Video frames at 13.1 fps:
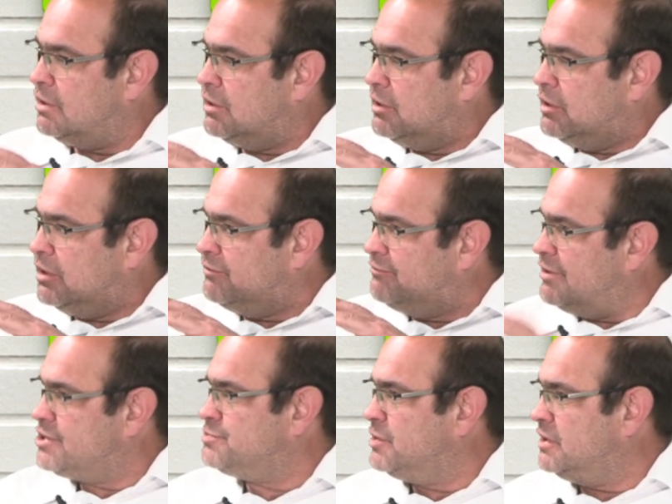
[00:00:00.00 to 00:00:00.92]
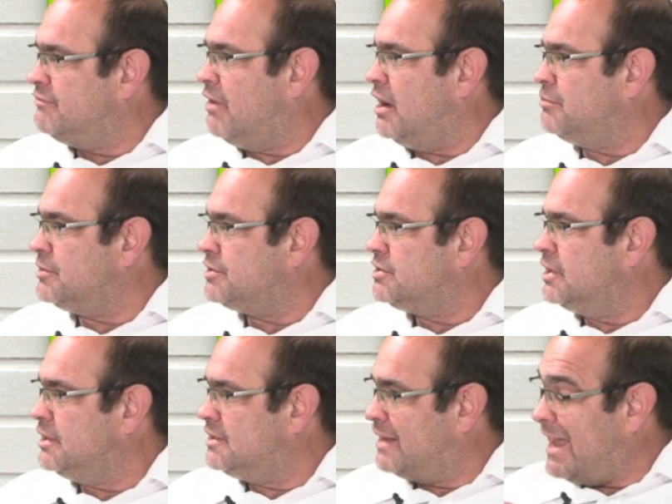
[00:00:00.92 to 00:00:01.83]
investment environment.
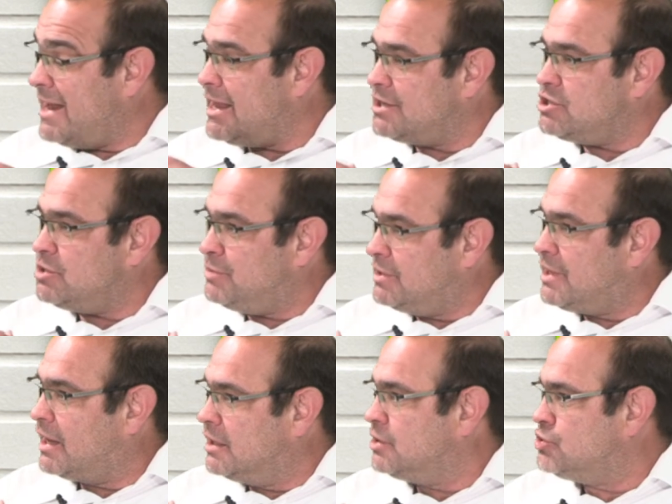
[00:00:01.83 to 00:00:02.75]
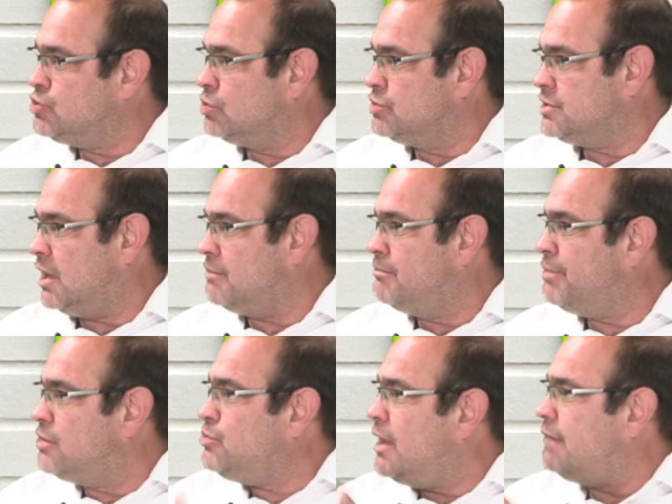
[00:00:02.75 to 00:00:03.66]
It can actually be done in a short time,
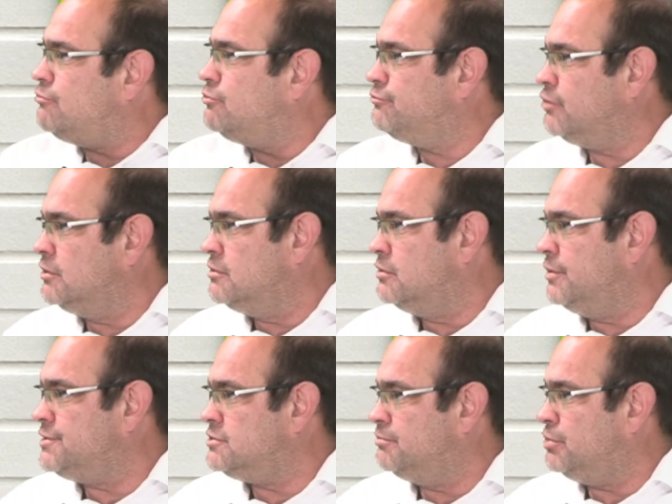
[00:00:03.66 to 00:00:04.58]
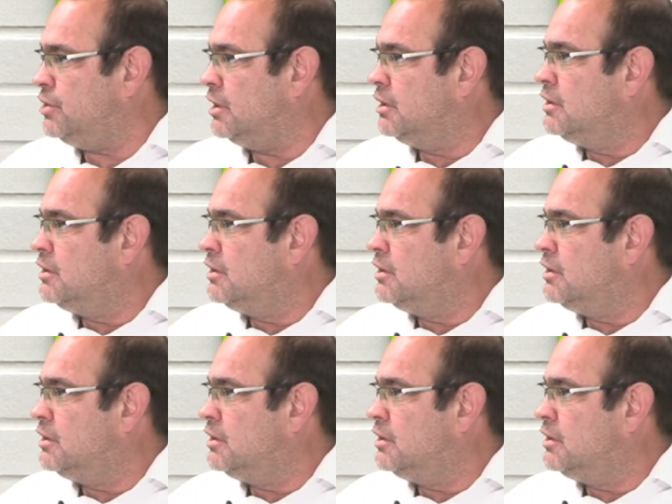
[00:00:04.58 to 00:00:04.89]
but we have to follow the recipe.